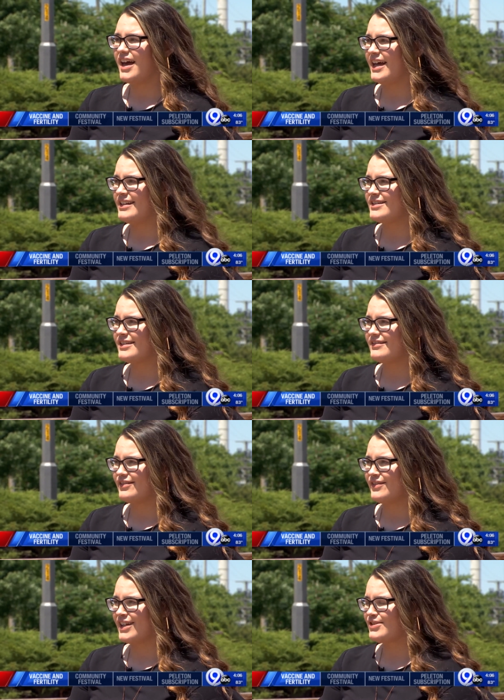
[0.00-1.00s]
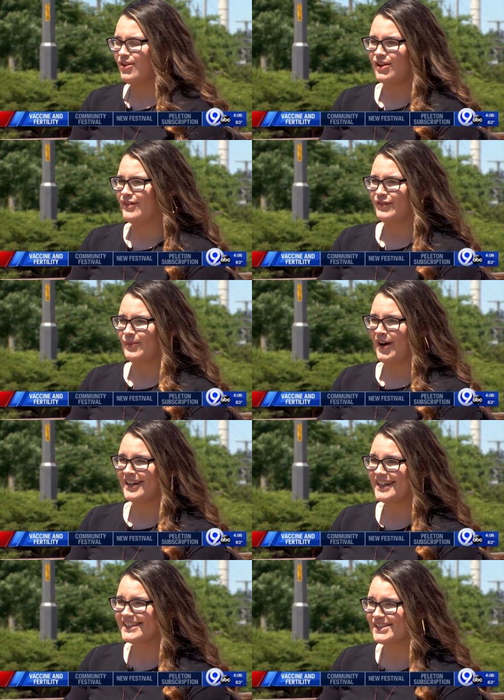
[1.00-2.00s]
And that's all I've ever
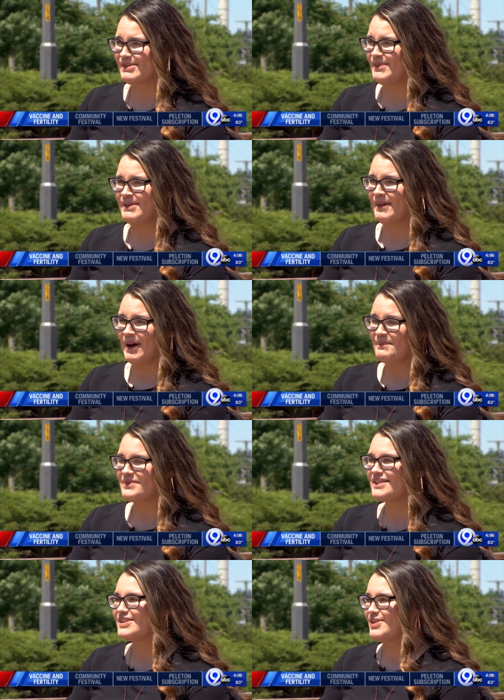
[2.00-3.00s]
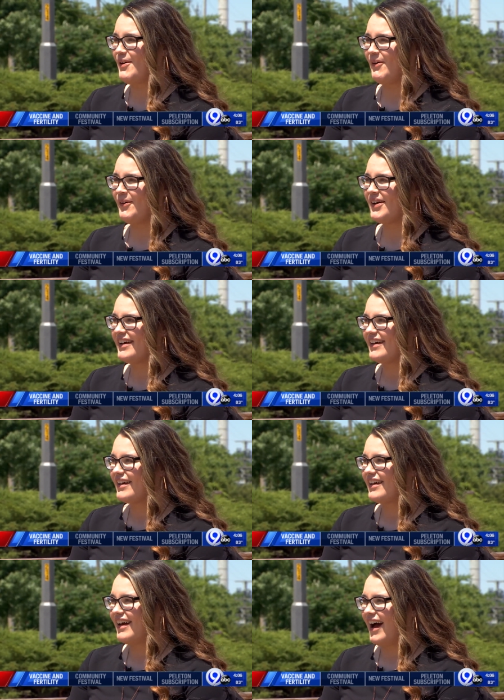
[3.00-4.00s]
wanted is to be a mom. So
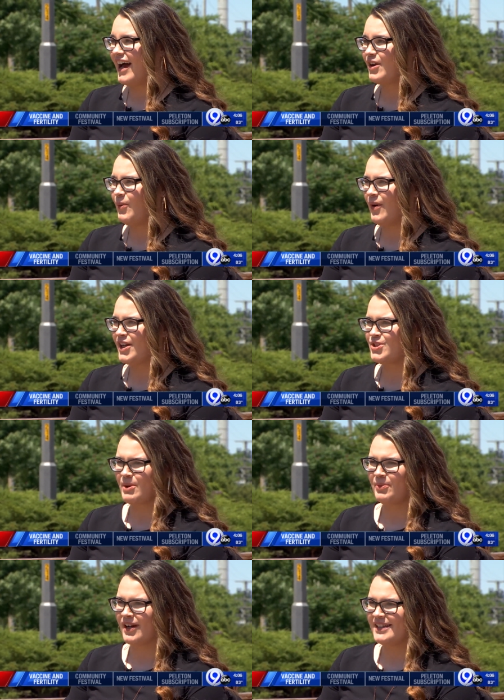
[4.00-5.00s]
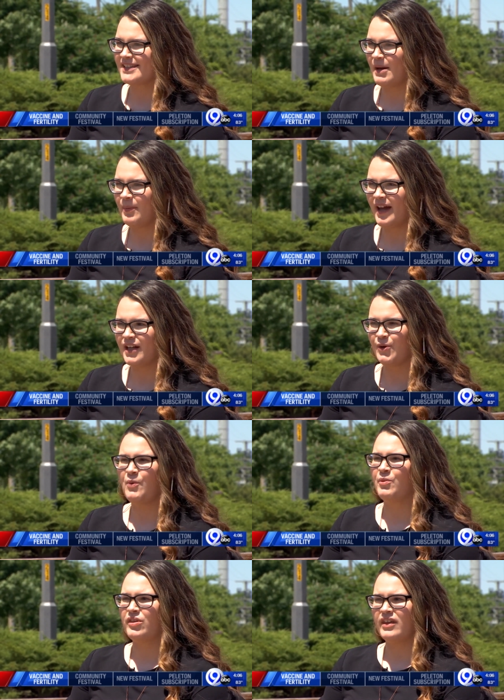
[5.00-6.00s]
I don't want to jeopardize that by adding
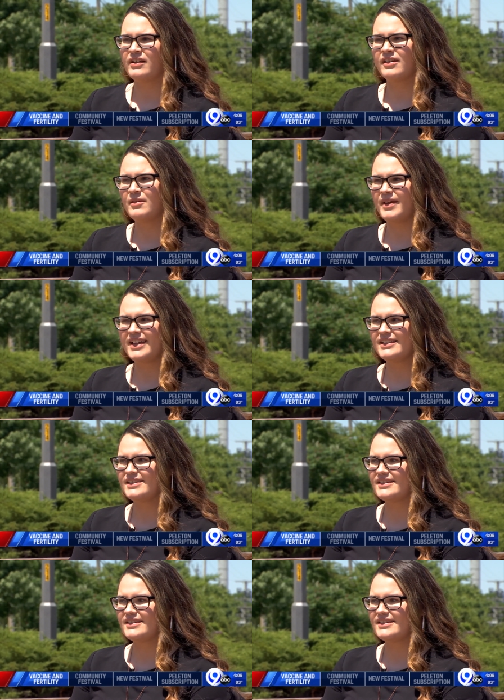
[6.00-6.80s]
one more thing to the mix.